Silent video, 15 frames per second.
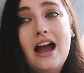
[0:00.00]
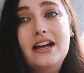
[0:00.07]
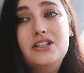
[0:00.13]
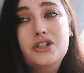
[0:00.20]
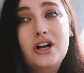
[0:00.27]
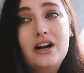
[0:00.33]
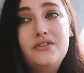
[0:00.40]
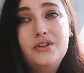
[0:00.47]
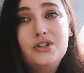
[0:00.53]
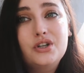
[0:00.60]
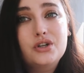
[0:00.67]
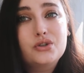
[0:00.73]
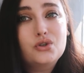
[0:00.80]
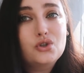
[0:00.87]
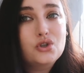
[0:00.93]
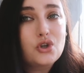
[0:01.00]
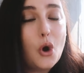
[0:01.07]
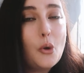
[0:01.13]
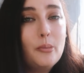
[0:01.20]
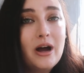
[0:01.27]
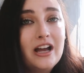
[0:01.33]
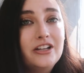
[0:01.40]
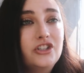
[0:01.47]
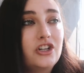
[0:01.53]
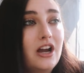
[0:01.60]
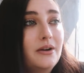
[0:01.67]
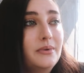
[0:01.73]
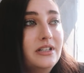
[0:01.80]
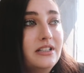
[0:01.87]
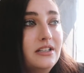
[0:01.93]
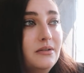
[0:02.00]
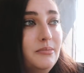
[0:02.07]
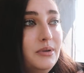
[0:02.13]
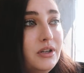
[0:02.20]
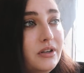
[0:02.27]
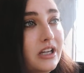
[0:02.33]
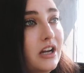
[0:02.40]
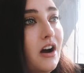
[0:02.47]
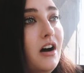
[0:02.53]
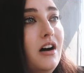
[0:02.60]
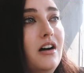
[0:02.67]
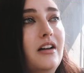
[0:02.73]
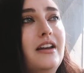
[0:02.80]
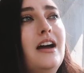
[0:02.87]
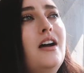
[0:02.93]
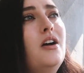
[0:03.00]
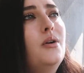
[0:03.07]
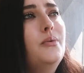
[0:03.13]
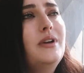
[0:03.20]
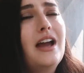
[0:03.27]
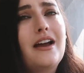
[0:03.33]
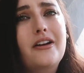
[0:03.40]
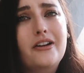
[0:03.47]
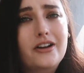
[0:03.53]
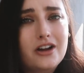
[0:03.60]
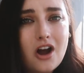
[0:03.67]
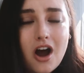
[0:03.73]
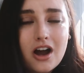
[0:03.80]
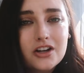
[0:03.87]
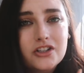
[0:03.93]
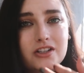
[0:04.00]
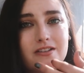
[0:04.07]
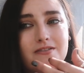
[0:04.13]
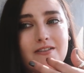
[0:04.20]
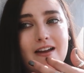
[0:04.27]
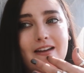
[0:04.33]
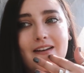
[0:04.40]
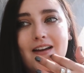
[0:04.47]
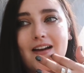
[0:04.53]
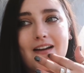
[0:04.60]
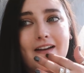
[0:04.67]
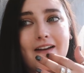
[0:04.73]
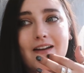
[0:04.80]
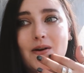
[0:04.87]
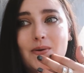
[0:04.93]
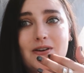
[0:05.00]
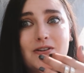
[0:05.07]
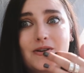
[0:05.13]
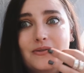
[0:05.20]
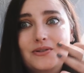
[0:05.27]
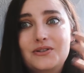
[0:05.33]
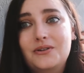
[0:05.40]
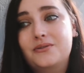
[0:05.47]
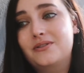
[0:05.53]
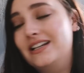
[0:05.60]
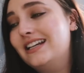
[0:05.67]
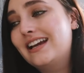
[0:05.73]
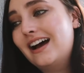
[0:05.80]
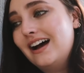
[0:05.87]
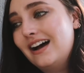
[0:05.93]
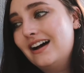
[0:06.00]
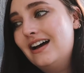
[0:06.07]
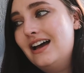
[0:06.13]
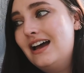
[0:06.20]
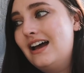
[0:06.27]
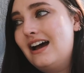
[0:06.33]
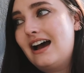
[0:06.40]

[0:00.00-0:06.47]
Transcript: I traveled so much. I went to BeautyCon. We had our caution event. I went to Costa Rica.